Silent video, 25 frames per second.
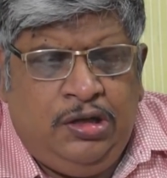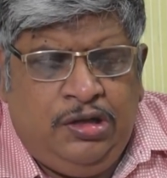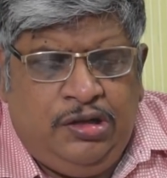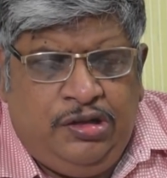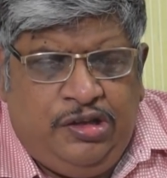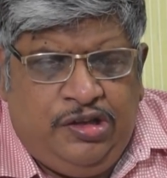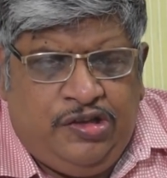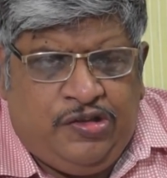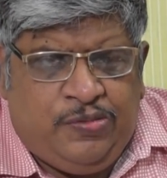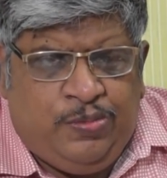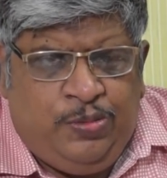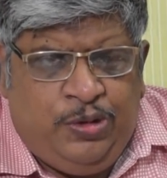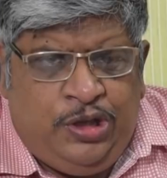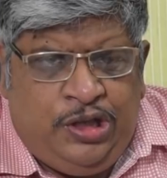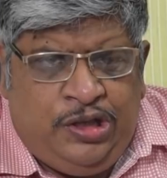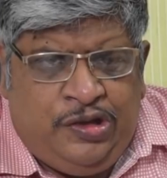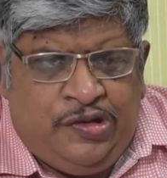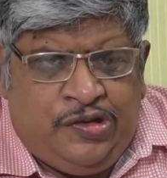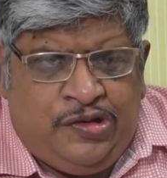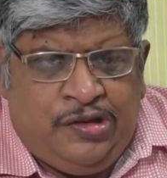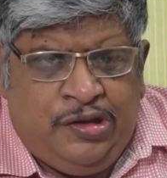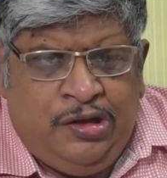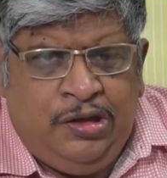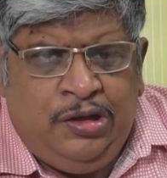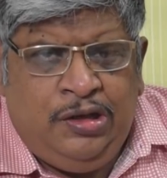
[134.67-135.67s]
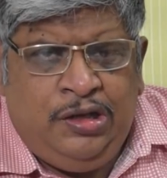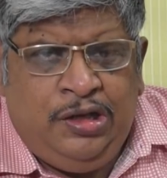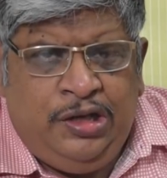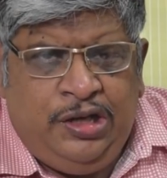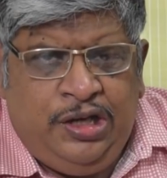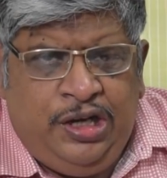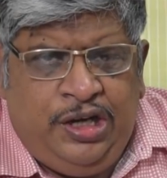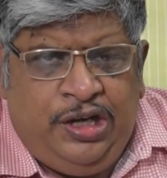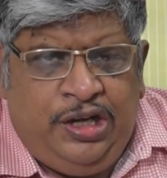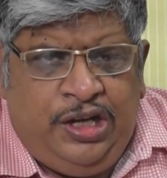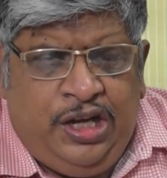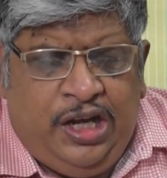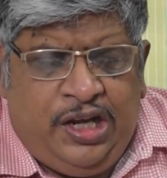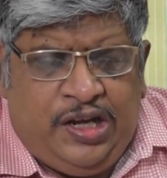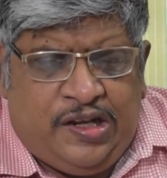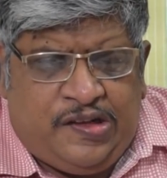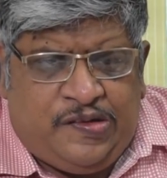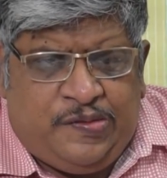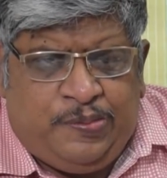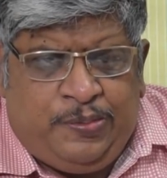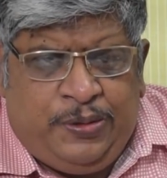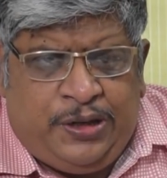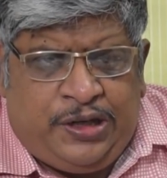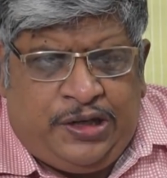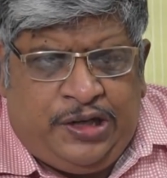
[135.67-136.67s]
This means India
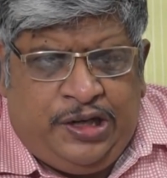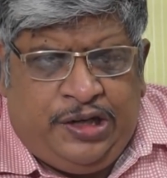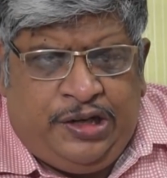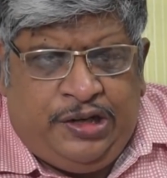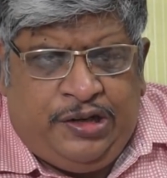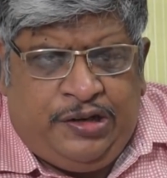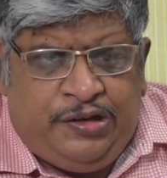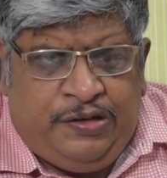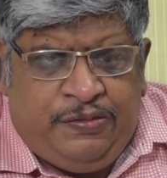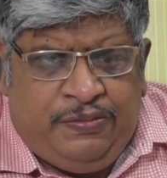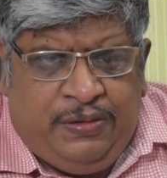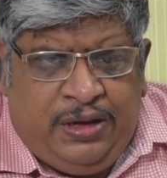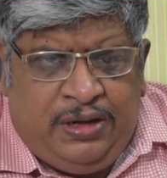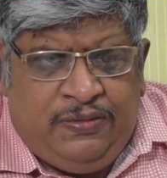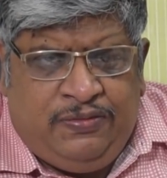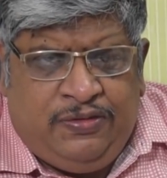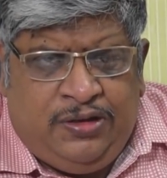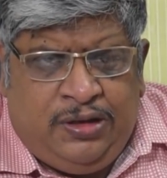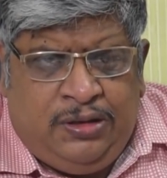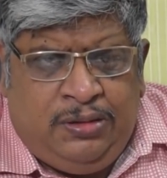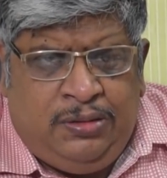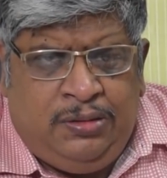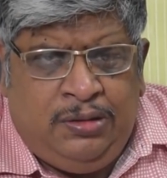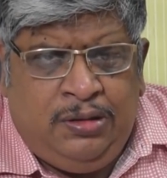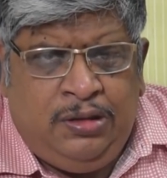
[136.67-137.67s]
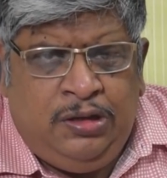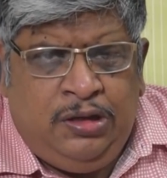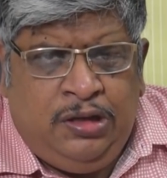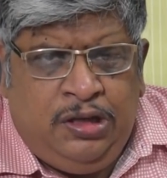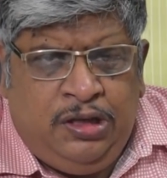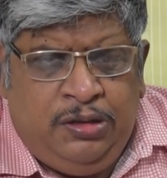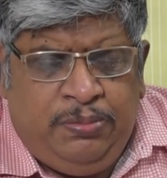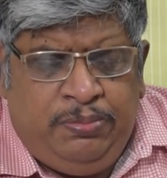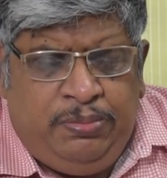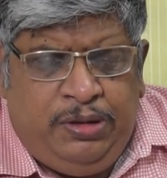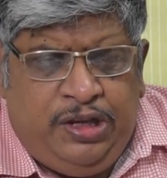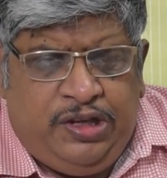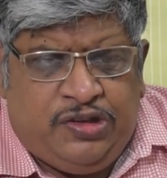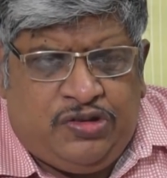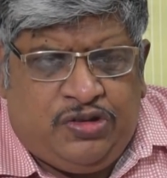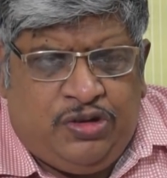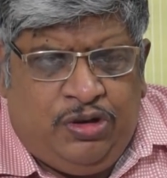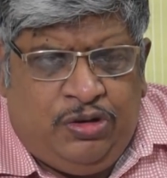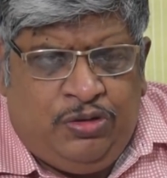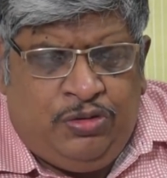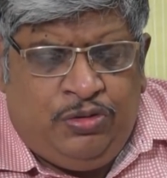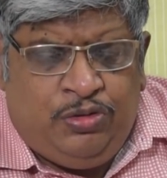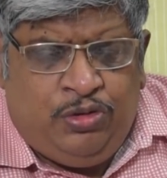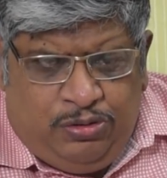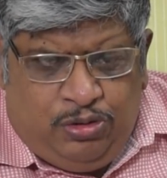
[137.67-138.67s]
expected a revival based
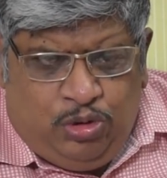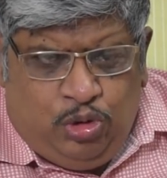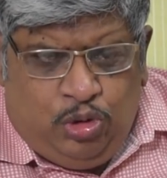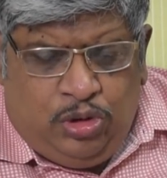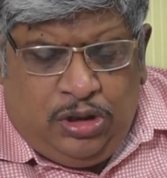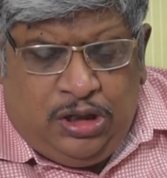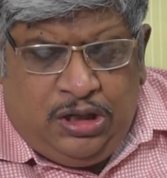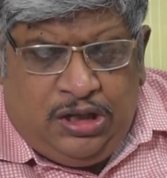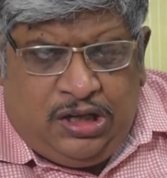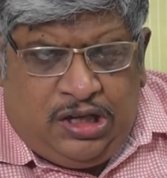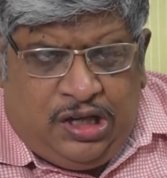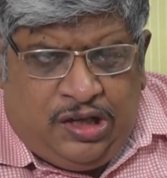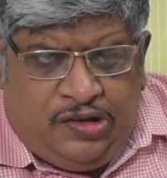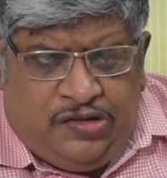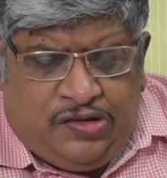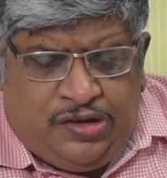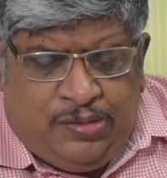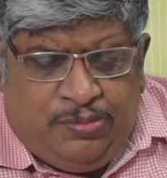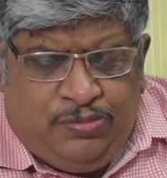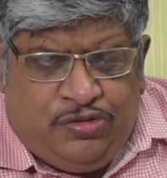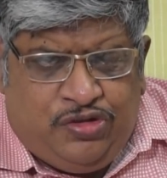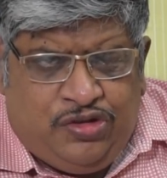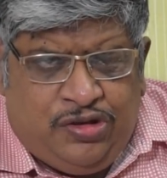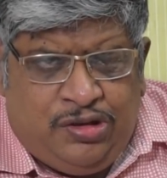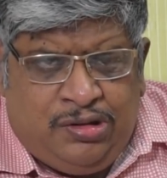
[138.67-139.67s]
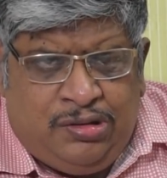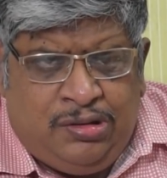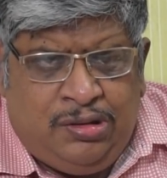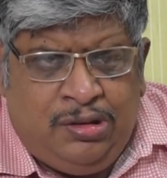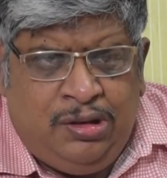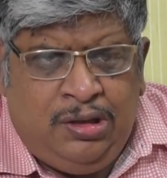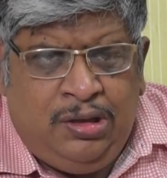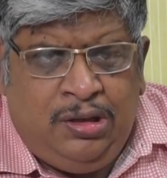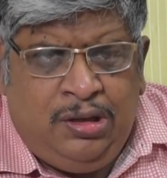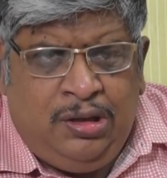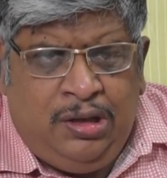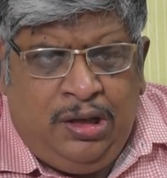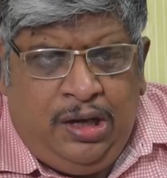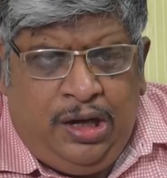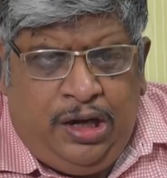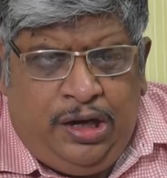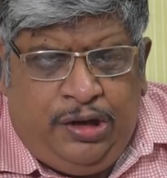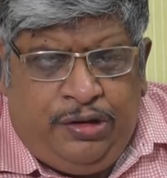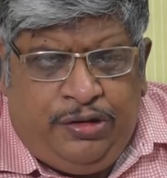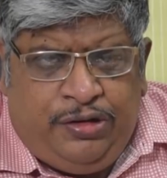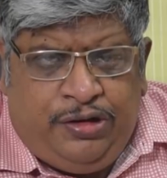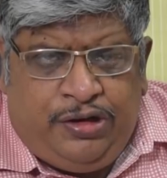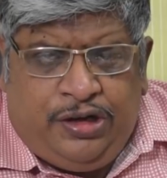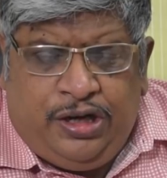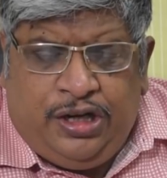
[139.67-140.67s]
on rural consumption
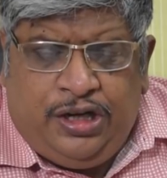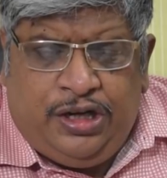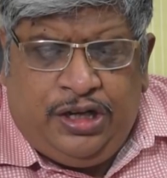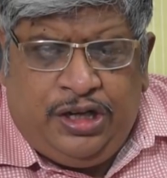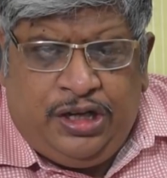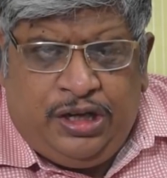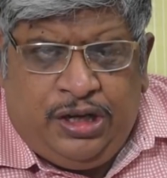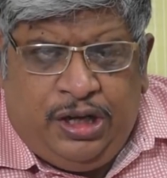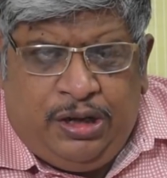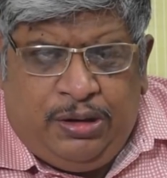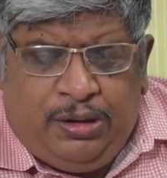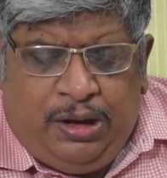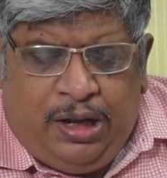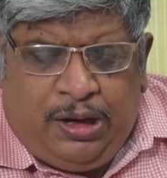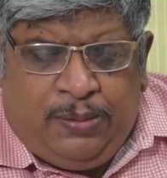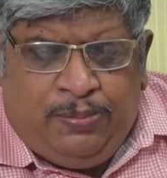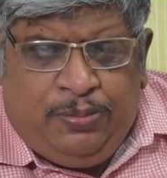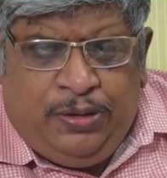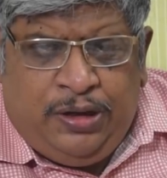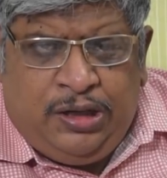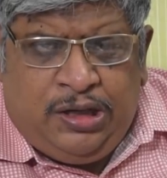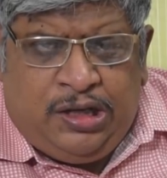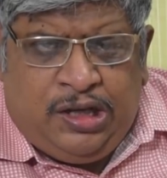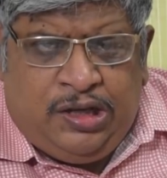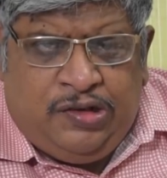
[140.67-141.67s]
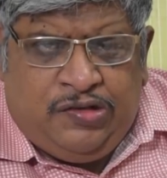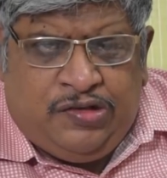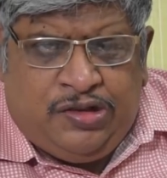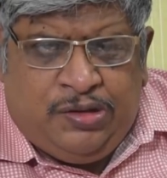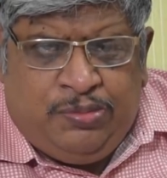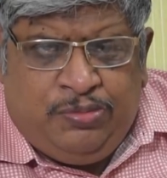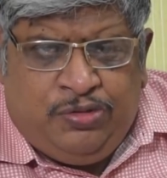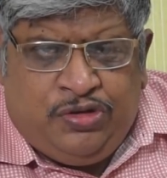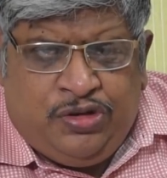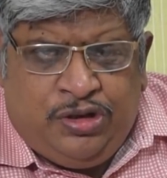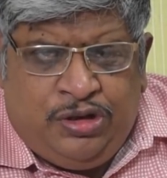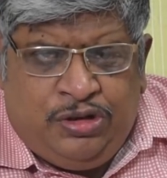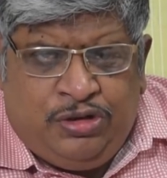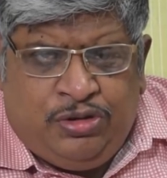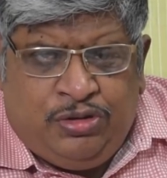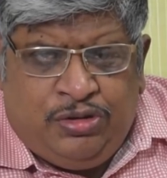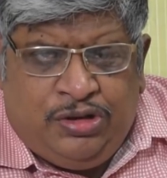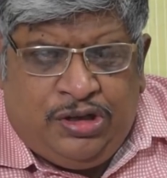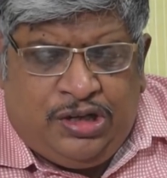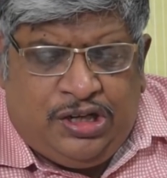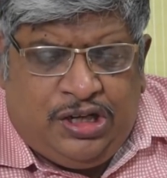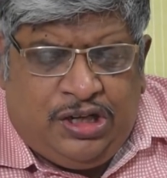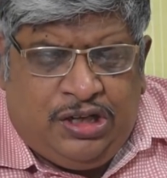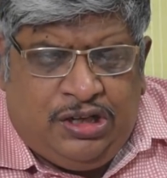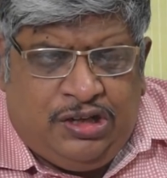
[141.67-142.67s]
and returning urban consumption to
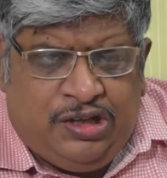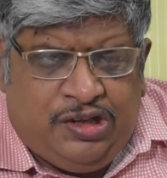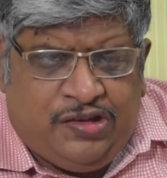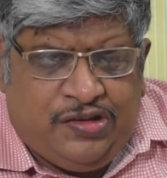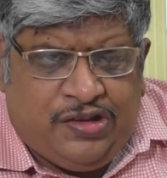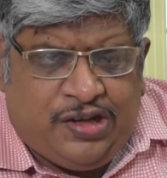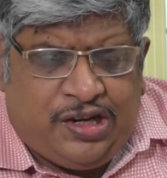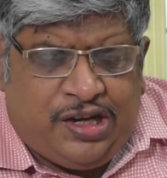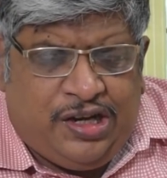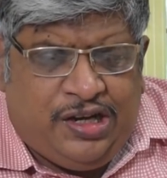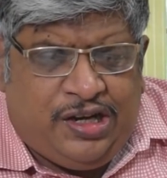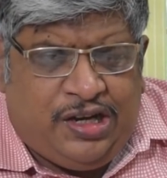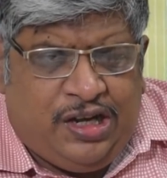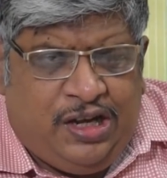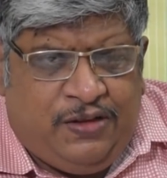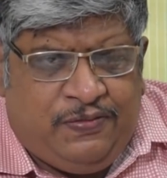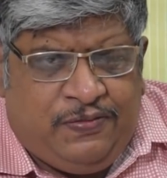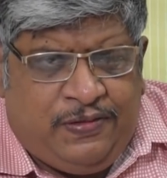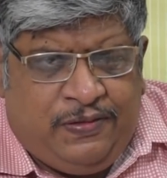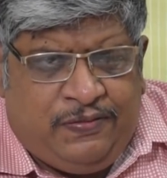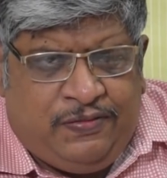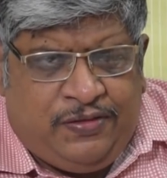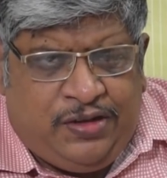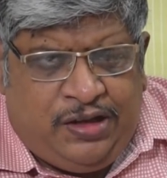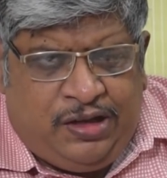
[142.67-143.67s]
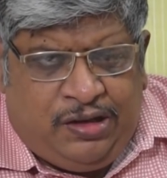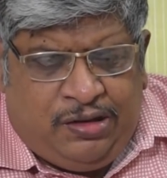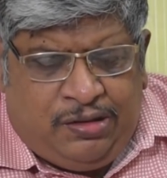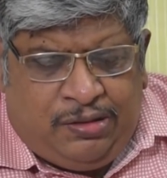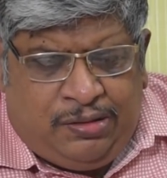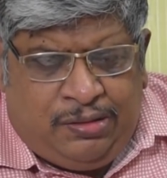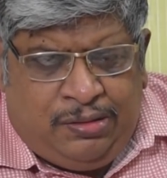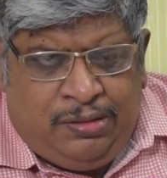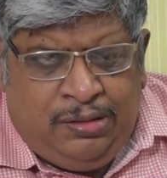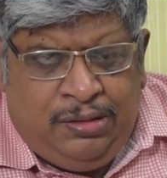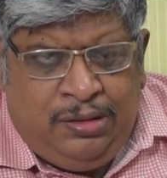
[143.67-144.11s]
return in the second half of the year.